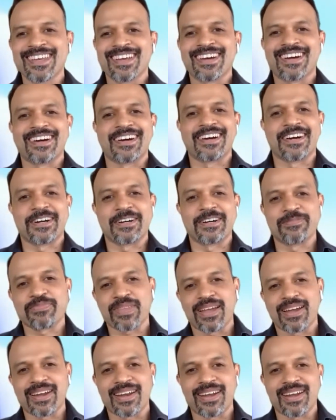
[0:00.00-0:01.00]
uh,
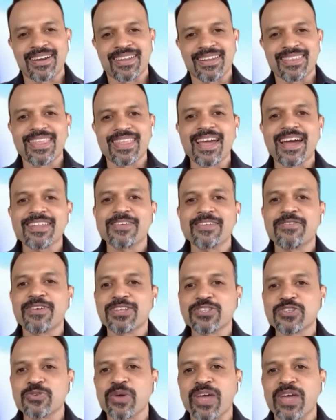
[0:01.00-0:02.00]
and and they are the
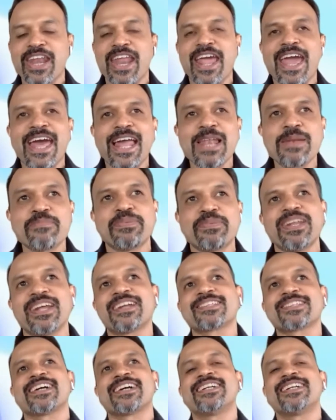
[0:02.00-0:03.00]
ones who can help
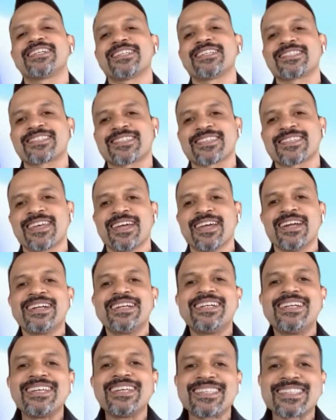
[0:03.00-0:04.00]
data scientists
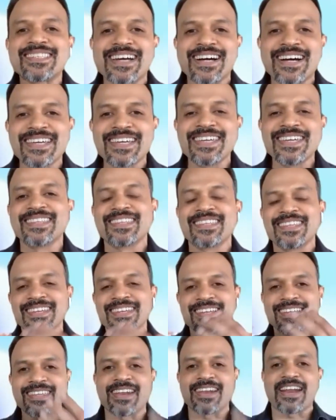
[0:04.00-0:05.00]
design
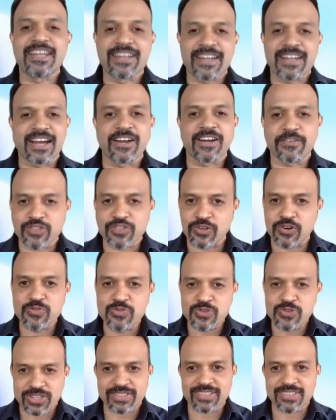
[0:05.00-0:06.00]
the right kind of
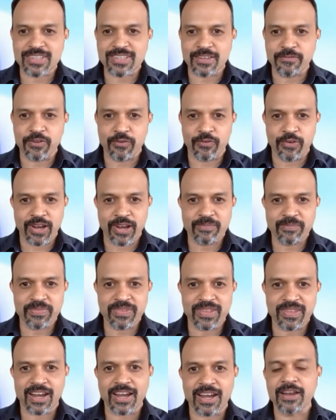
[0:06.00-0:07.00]
solutions, if you will,
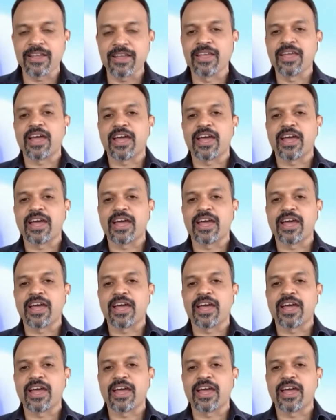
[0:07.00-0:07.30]
right?